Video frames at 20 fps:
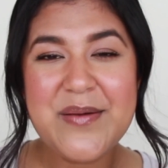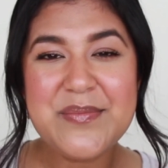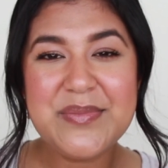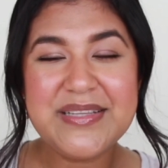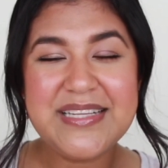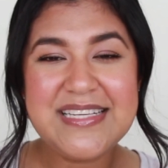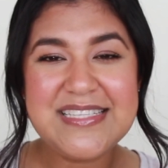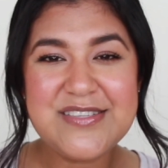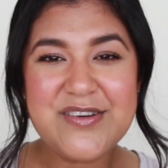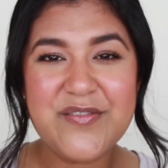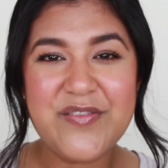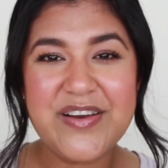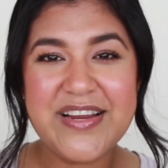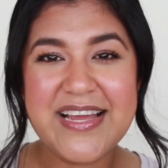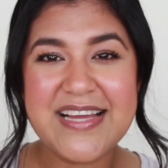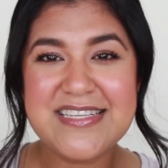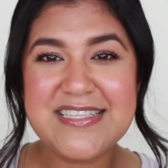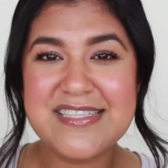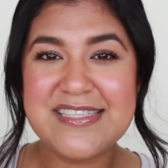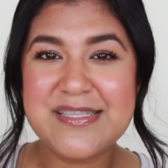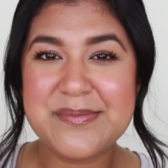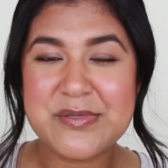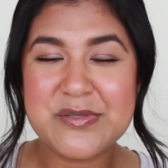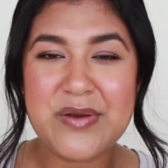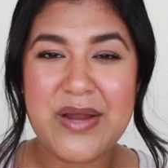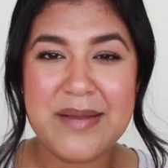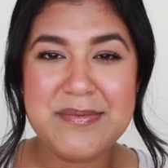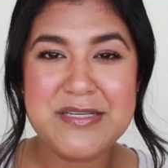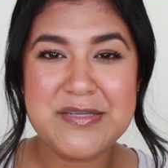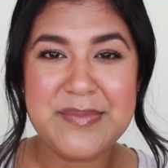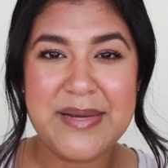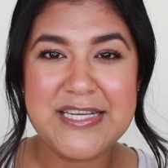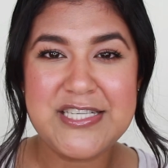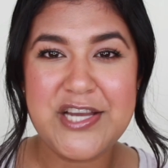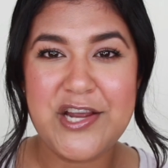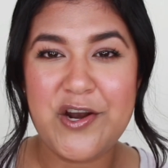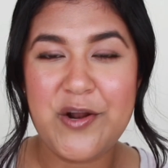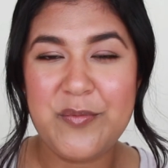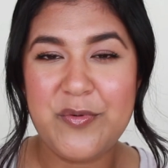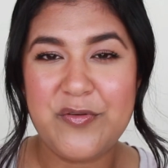Please don't forget to subscribe to my
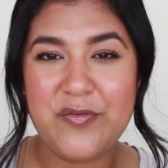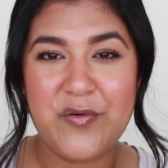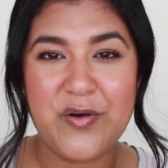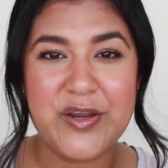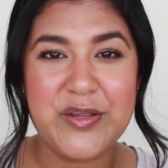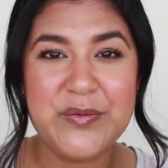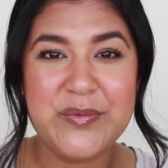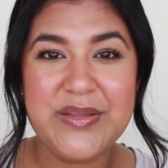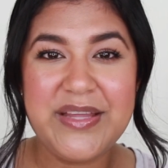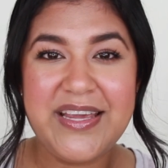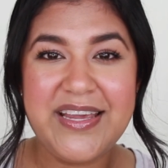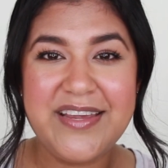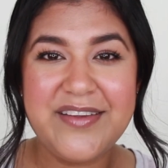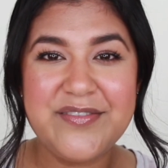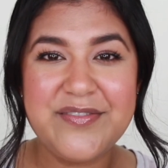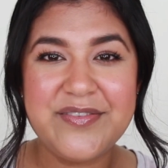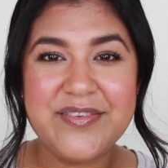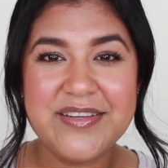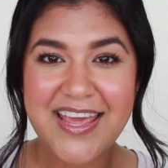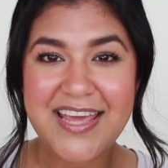channel before you leave.